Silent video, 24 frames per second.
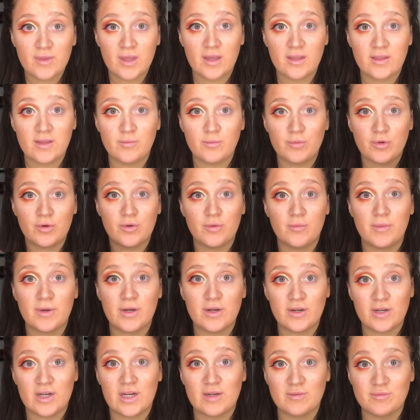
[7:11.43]
and then we'll come
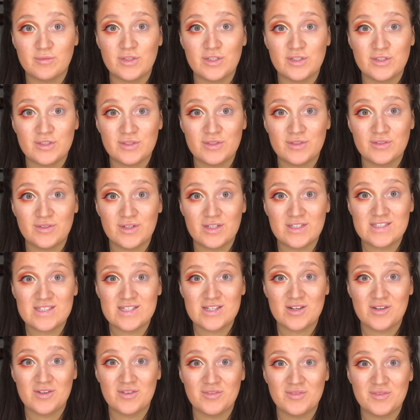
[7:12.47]
back on camera and do the rest
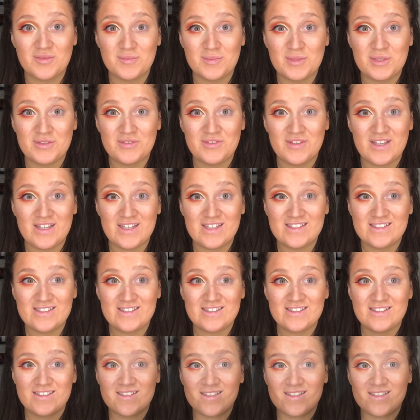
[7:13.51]
of my face.